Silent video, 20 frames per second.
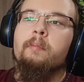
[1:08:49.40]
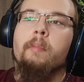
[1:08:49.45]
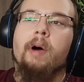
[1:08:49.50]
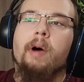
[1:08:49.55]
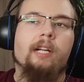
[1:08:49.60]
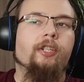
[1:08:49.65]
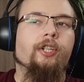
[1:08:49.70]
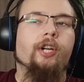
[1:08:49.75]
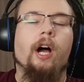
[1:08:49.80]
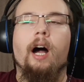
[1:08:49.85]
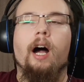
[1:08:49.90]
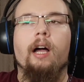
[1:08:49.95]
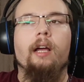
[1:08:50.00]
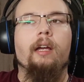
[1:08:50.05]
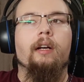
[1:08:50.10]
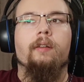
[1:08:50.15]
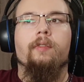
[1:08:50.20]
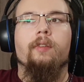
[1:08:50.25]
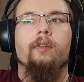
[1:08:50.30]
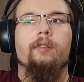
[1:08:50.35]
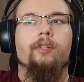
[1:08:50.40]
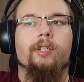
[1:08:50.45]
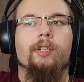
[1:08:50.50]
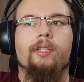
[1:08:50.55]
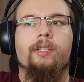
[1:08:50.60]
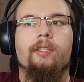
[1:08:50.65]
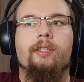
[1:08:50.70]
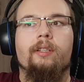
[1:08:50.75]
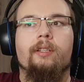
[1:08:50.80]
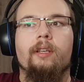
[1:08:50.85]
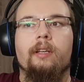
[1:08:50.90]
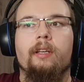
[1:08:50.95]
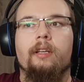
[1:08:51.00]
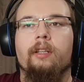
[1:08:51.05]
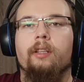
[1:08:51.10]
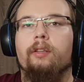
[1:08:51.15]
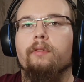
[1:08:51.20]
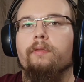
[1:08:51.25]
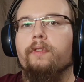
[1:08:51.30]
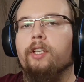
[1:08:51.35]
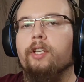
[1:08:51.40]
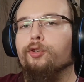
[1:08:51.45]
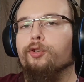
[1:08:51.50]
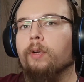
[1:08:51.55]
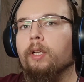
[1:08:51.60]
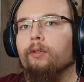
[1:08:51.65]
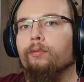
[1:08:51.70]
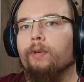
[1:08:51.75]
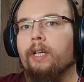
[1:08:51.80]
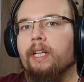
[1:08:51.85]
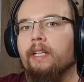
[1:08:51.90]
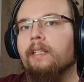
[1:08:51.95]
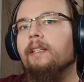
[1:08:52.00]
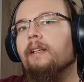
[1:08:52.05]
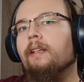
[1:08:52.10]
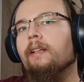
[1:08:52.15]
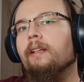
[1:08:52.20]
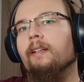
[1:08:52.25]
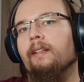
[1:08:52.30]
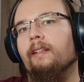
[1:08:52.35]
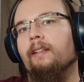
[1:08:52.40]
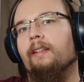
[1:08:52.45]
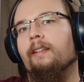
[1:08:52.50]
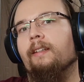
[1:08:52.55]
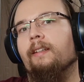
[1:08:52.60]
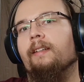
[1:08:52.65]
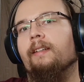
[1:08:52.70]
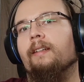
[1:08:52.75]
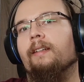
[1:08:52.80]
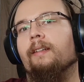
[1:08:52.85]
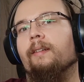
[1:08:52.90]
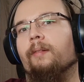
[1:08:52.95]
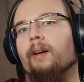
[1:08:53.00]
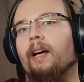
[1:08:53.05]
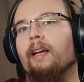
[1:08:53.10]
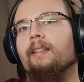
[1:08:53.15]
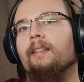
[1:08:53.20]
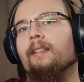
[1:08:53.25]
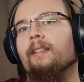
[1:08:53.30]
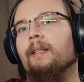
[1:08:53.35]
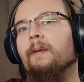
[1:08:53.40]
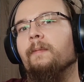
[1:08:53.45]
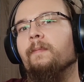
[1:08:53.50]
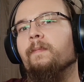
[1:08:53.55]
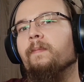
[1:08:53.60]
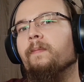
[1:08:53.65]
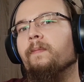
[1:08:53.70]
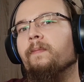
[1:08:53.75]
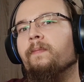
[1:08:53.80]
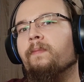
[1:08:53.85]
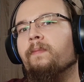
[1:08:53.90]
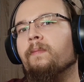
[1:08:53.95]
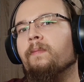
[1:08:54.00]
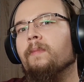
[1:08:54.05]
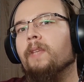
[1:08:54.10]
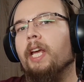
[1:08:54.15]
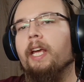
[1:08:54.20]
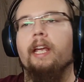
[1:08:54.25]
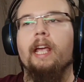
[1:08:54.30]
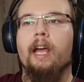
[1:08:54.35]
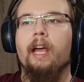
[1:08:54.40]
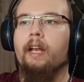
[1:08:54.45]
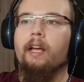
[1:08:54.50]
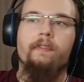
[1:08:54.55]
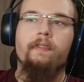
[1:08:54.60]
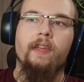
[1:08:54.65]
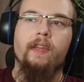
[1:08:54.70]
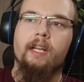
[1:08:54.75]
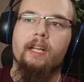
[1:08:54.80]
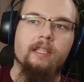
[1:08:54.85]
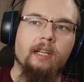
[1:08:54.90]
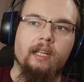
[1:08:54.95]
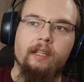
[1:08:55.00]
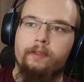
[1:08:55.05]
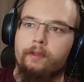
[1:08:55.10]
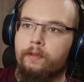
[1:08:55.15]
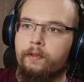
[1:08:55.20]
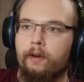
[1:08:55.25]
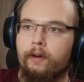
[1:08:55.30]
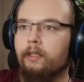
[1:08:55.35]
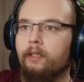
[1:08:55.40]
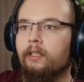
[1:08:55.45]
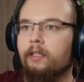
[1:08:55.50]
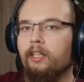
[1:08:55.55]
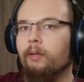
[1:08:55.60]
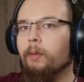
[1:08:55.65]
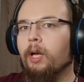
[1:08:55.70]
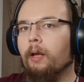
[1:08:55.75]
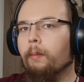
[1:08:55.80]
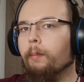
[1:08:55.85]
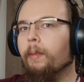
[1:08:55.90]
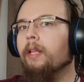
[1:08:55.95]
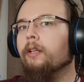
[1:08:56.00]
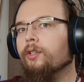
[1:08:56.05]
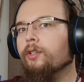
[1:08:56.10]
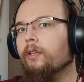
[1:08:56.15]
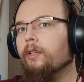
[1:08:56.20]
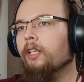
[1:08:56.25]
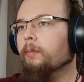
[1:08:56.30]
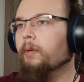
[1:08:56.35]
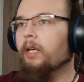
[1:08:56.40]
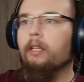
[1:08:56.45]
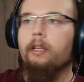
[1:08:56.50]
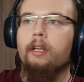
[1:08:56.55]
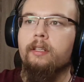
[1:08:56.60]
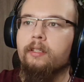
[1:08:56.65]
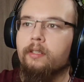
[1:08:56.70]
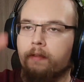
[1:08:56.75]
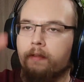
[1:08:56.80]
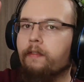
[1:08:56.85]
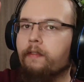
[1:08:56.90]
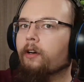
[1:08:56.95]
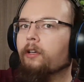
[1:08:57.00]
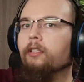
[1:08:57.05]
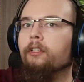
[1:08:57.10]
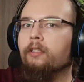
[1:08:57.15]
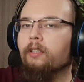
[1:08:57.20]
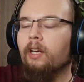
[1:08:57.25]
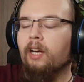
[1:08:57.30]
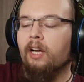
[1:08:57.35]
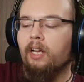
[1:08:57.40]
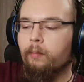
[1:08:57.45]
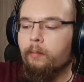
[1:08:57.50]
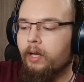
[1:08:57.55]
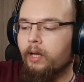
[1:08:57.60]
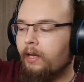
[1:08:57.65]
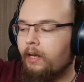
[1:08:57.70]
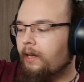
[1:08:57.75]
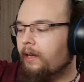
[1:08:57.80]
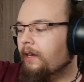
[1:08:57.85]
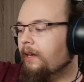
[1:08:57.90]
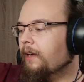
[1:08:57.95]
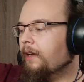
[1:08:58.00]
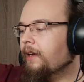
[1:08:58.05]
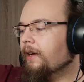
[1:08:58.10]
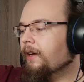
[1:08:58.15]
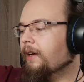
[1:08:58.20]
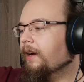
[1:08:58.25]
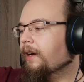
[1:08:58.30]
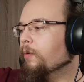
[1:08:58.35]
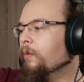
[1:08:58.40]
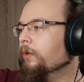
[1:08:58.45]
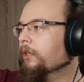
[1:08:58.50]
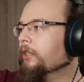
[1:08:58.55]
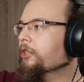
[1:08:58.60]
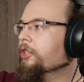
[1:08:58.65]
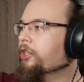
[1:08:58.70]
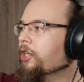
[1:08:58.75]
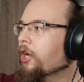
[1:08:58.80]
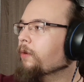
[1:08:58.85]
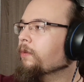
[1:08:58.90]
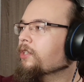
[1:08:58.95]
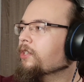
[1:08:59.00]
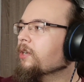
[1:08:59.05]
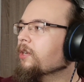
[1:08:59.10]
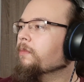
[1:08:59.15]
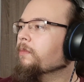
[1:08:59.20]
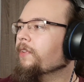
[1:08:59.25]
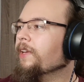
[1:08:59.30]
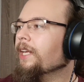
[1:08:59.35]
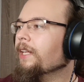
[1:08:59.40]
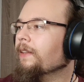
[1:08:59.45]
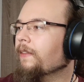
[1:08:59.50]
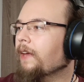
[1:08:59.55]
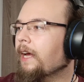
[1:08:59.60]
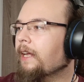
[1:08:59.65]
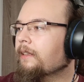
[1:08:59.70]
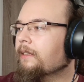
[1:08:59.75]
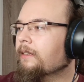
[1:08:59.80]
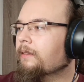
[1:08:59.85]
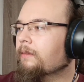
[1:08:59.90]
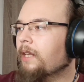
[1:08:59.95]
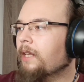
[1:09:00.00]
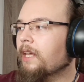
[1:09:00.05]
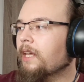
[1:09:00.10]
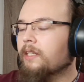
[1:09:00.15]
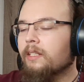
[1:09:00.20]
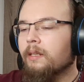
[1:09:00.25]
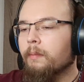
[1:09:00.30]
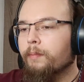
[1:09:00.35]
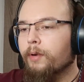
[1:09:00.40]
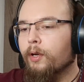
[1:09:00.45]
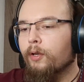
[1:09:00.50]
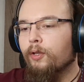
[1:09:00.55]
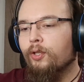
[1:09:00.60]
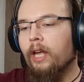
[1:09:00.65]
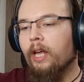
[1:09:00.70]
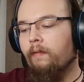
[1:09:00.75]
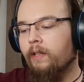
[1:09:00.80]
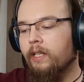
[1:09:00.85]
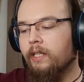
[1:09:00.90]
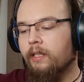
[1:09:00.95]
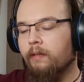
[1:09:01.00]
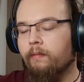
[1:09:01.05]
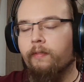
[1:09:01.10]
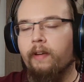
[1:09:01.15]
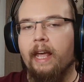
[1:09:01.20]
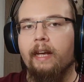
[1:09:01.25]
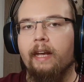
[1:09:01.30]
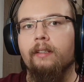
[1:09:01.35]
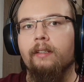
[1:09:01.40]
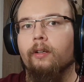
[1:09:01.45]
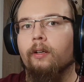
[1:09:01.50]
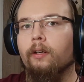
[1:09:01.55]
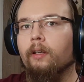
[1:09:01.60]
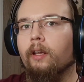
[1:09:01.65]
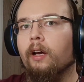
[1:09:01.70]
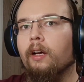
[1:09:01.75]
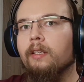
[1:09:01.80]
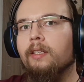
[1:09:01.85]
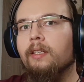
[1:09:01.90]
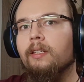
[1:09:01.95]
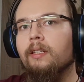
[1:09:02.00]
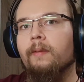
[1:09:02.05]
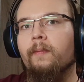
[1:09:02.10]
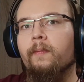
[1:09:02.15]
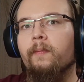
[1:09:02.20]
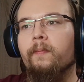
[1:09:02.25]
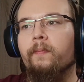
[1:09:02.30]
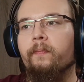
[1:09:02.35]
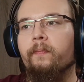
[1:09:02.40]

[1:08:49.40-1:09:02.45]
Much higher than just individual risk, right? Again, I think it's like the third time I mention it, but it's the third time we're shown something that is supposed to have this effect on us.